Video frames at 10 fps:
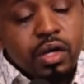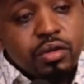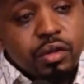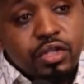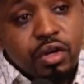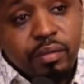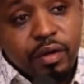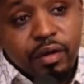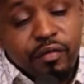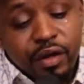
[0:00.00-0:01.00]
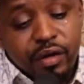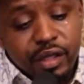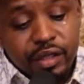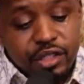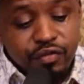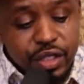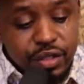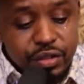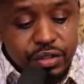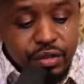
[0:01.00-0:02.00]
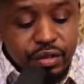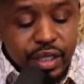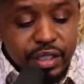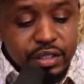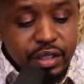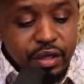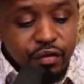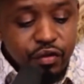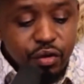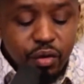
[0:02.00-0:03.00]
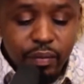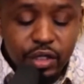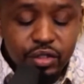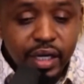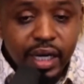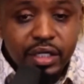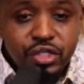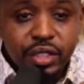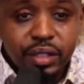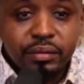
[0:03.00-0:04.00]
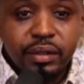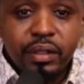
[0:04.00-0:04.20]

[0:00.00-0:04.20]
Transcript: So they told me we have recorded these videos so that if you go back to your country